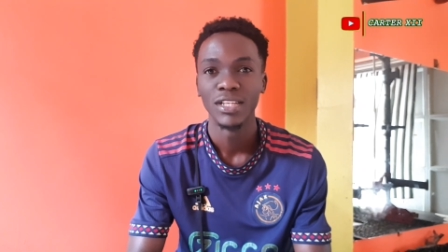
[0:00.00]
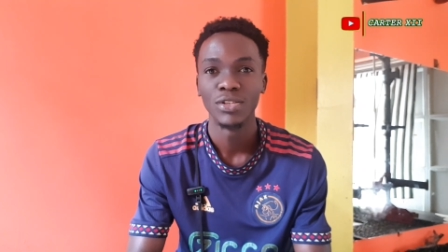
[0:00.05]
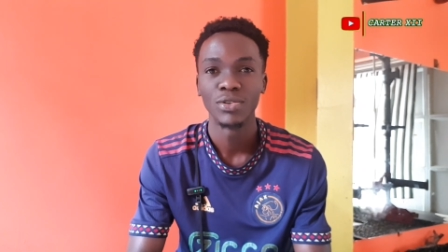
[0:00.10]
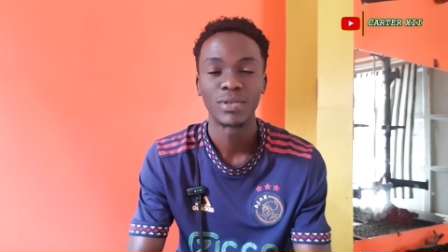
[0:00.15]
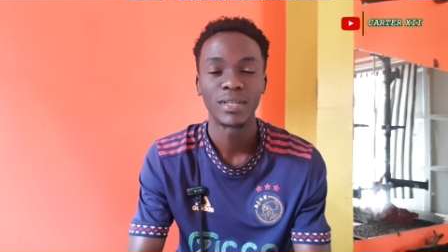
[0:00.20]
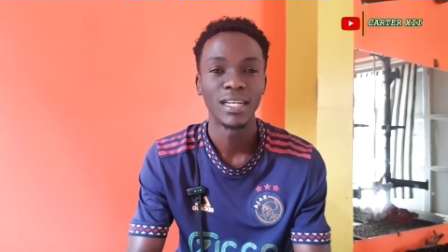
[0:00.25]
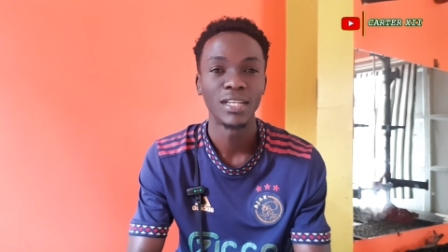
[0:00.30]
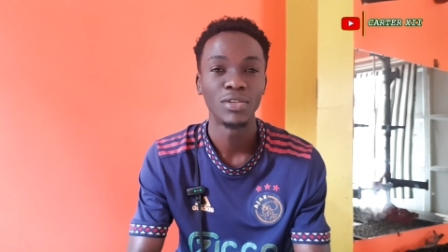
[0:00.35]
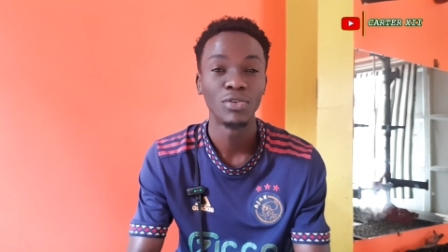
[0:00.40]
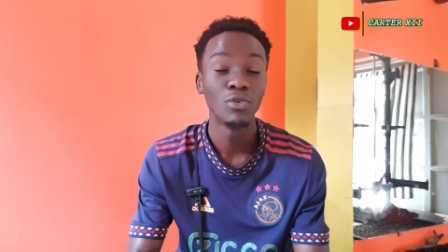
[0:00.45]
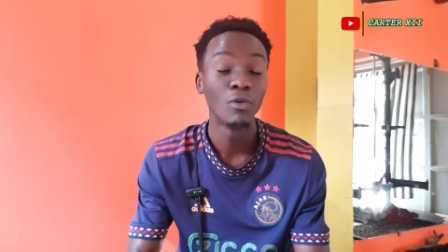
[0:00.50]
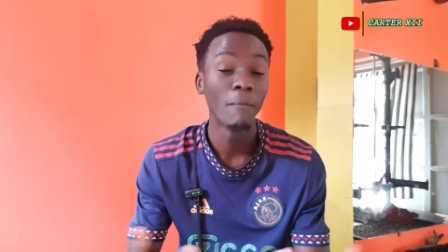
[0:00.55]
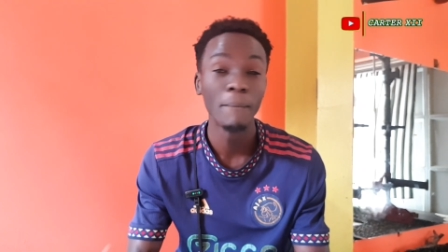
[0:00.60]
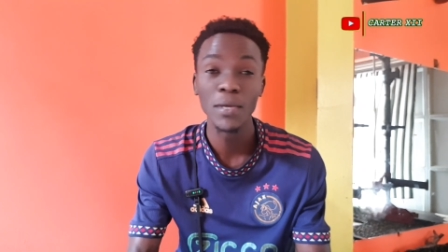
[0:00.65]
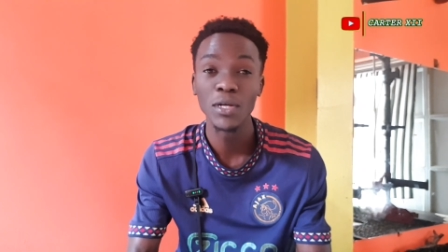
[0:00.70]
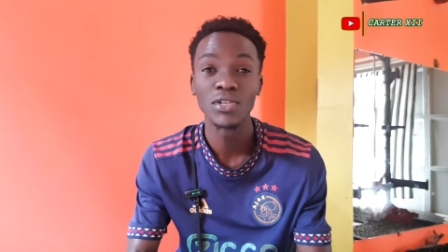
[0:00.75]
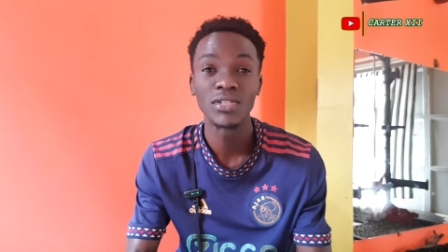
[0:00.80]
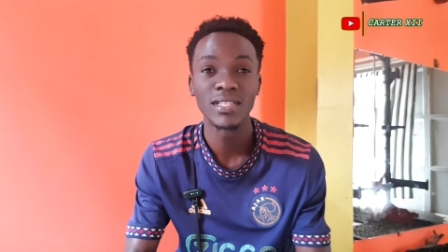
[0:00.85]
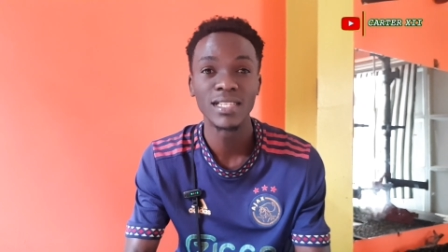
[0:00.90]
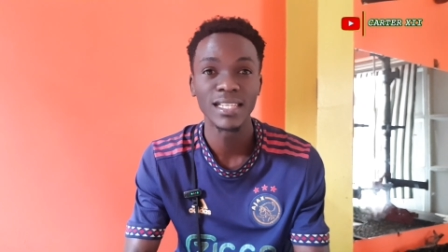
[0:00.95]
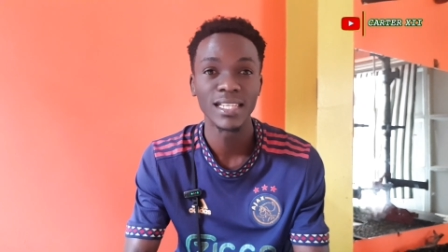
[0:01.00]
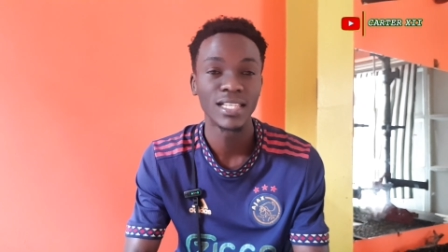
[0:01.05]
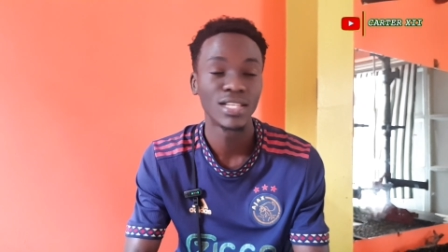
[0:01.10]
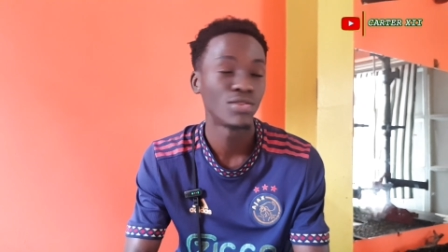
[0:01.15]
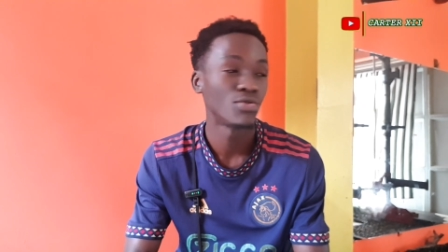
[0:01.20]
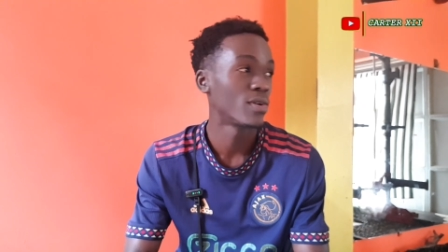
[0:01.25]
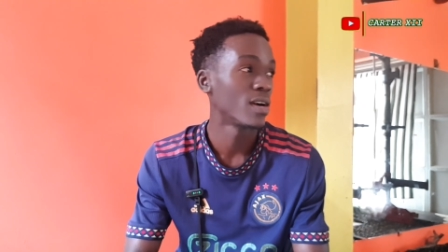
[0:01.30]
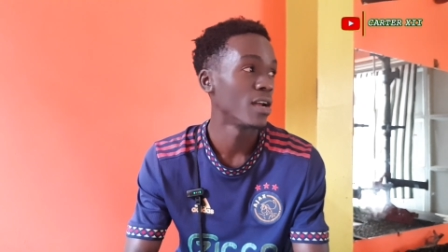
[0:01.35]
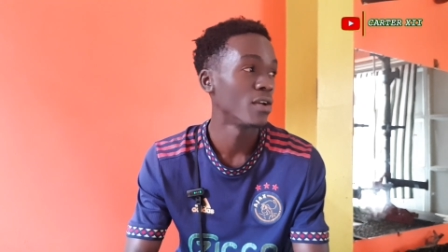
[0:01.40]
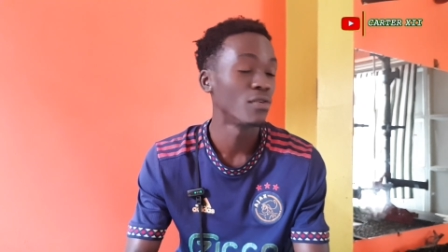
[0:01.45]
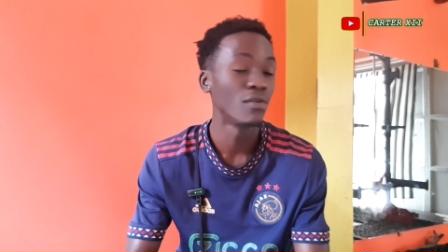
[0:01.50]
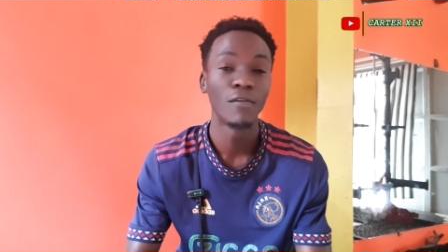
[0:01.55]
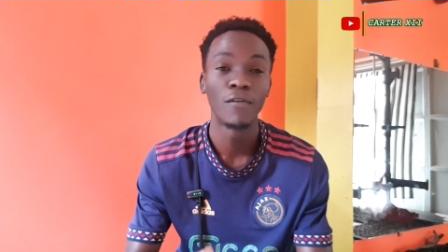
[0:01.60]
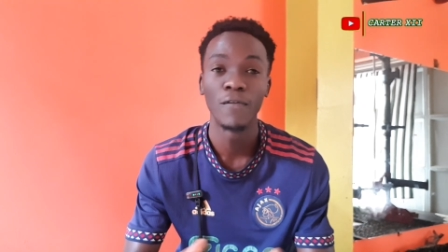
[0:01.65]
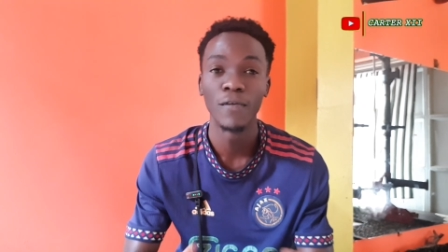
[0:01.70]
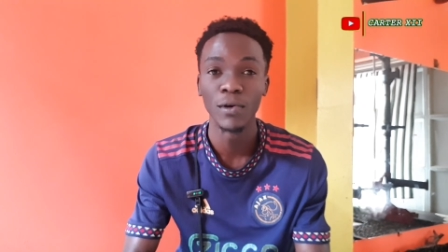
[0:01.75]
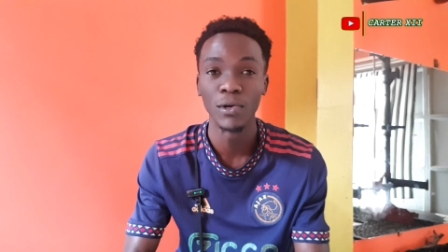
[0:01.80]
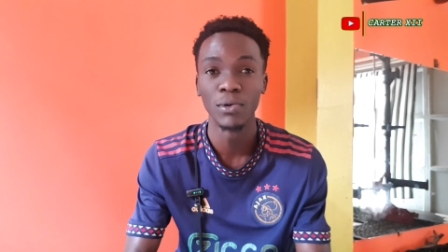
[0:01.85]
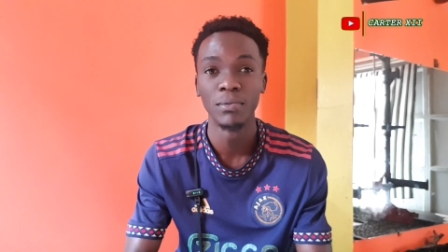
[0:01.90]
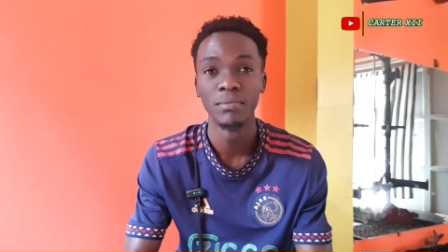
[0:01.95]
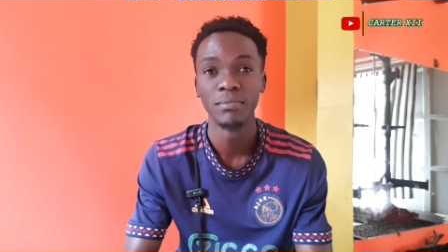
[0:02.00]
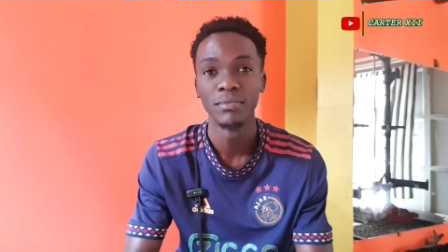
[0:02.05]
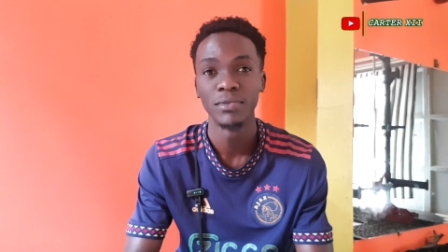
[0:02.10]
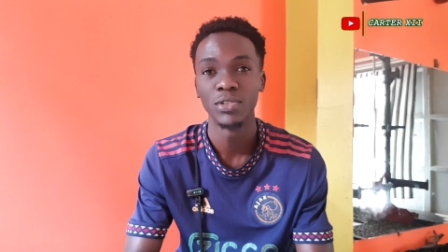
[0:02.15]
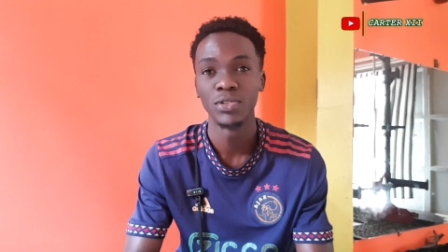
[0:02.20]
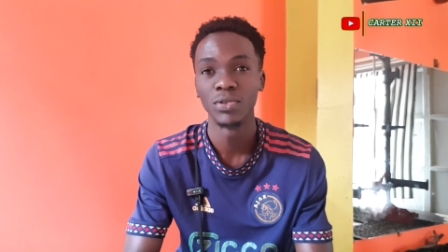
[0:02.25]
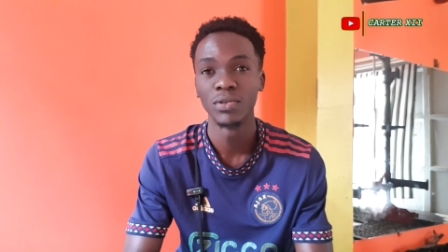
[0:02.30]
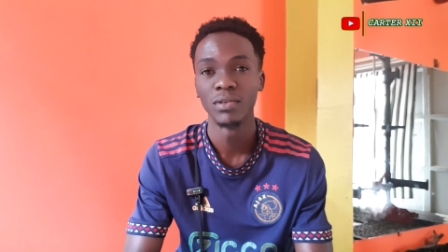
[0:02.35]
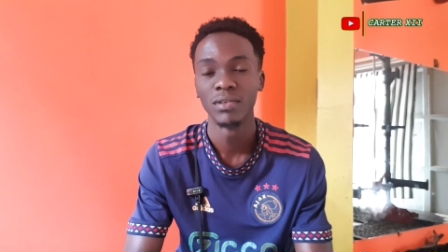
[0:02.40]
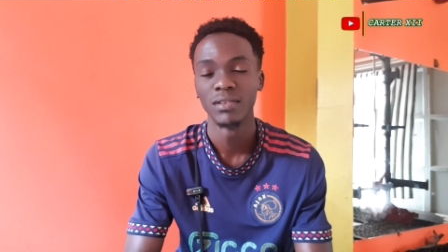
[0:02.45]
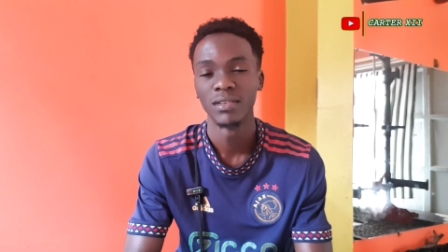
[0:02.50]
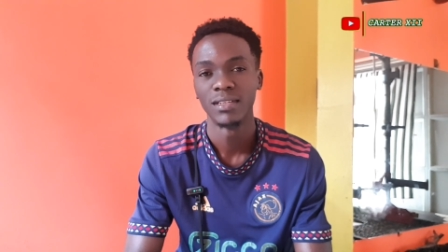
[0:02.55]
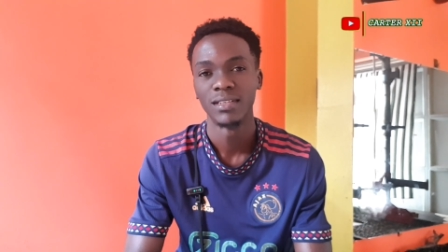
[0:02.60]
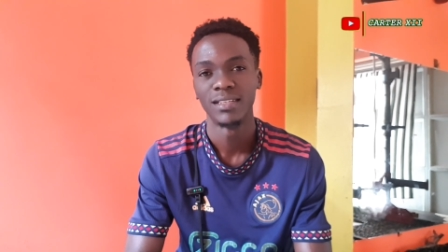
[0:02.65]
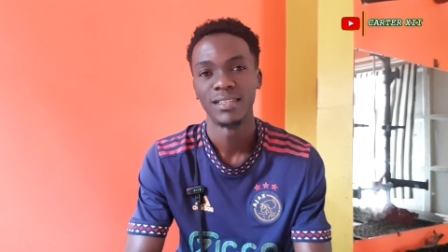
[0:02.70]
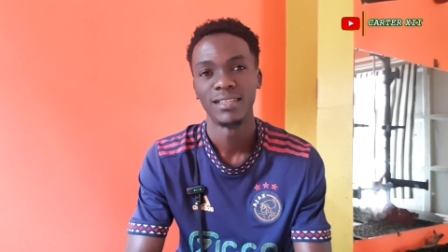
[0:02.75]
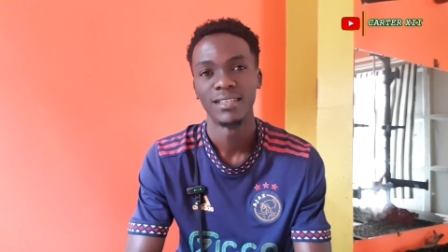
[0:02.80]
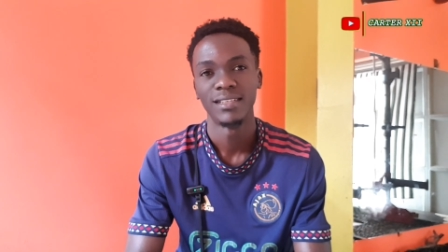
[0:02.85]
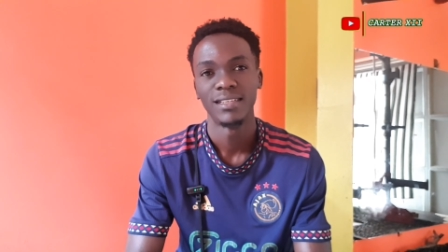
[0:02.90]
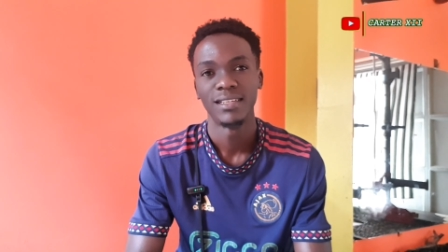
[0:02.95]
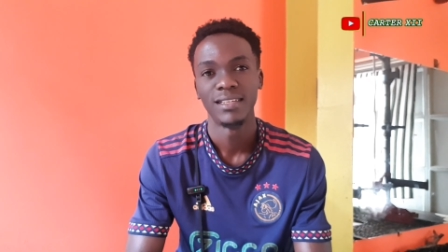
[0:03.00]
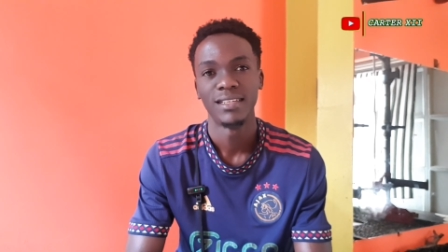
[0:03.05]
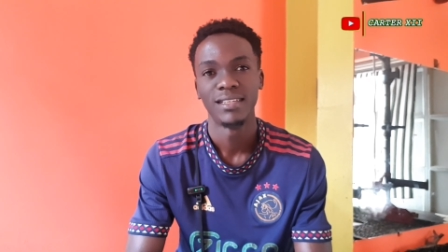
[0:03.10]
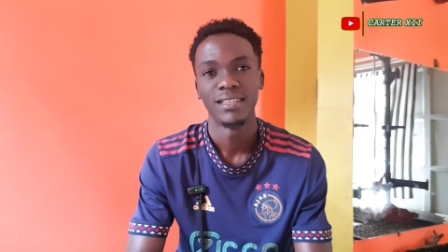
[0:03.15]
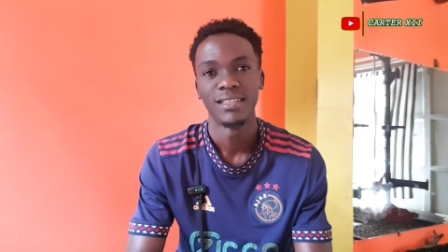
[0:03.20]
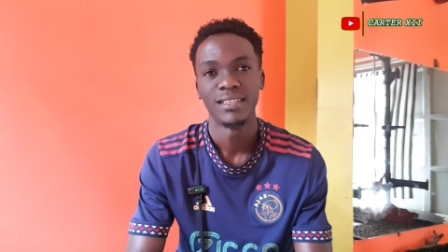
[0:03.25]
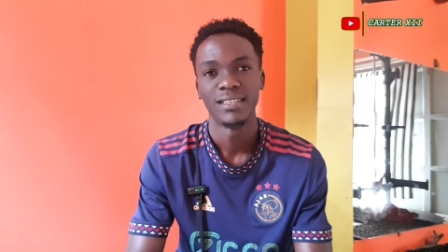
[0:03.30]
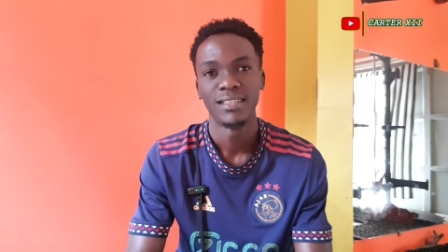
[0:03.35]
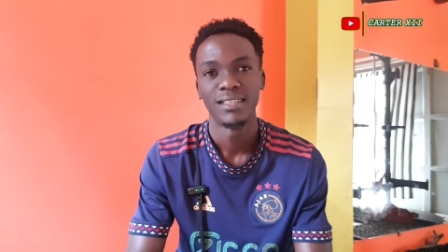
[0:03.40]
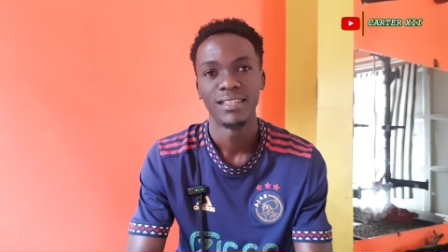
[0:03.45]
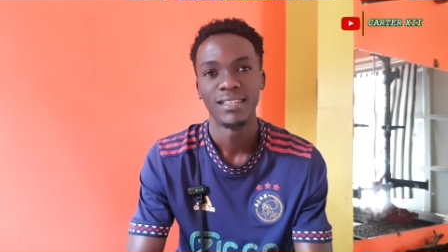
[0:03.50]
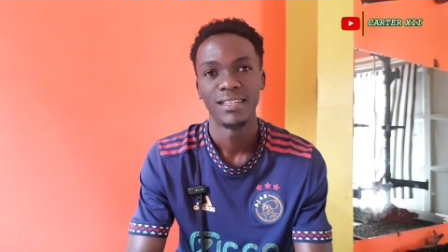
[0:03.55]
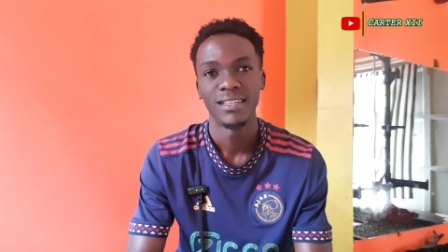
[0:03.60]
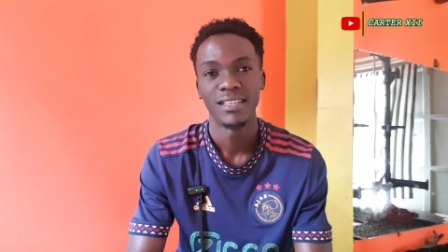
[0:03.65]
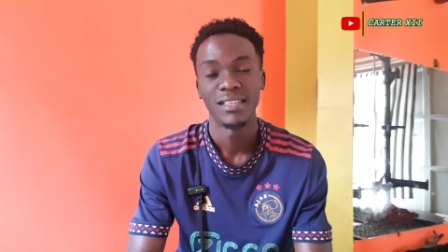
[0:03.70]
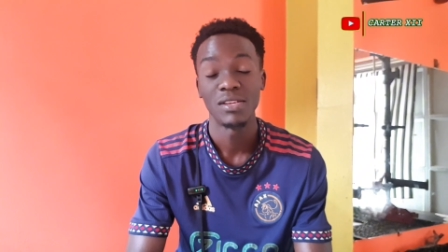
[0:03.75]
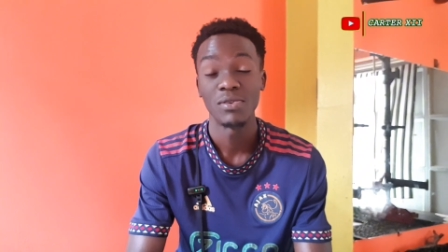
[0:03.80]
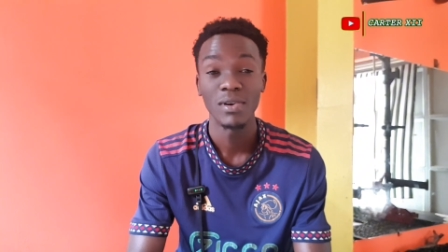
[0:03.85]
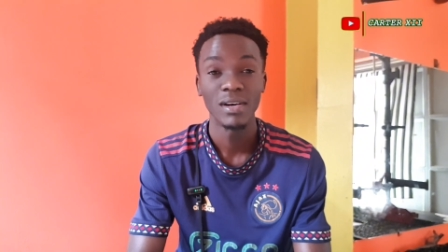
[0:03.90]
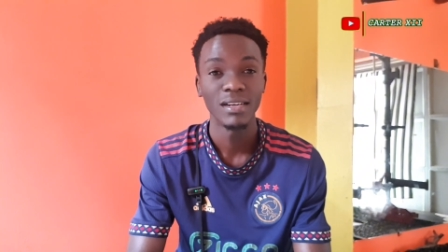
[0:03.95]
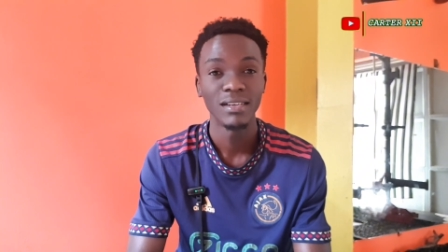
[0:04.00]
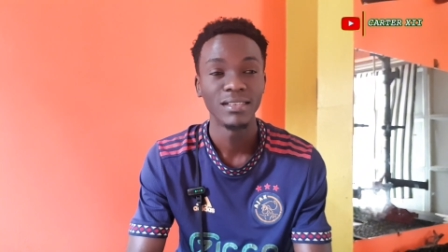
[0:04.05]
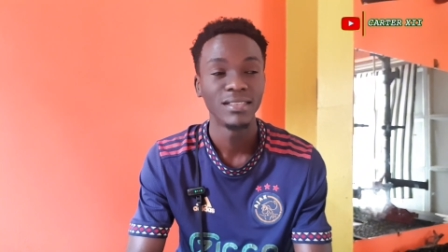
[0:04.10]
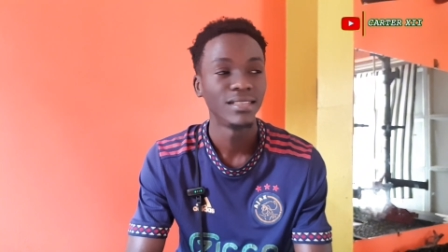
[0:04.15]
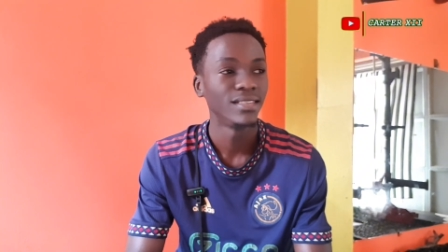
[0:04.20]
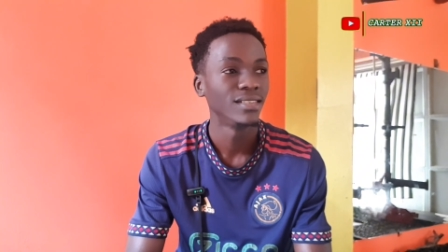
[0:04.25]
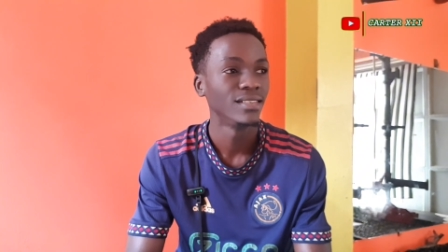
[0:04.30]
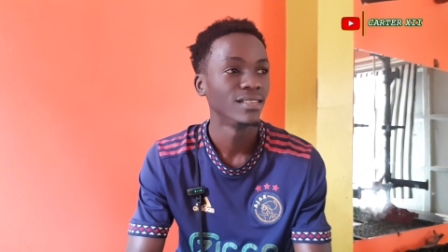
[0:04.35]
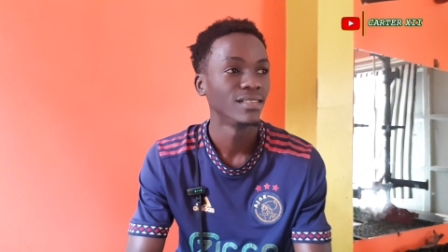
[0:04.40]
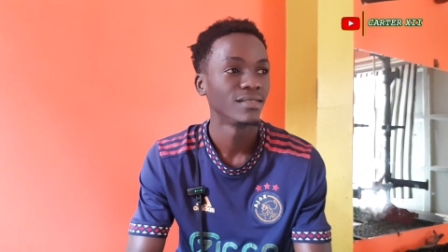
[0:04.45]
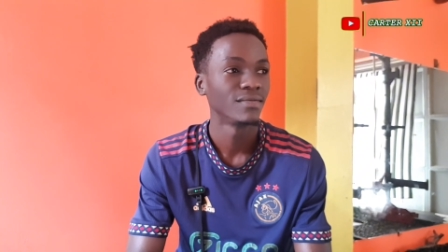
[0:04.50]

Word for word: you can do music, you can do film, you know. The world,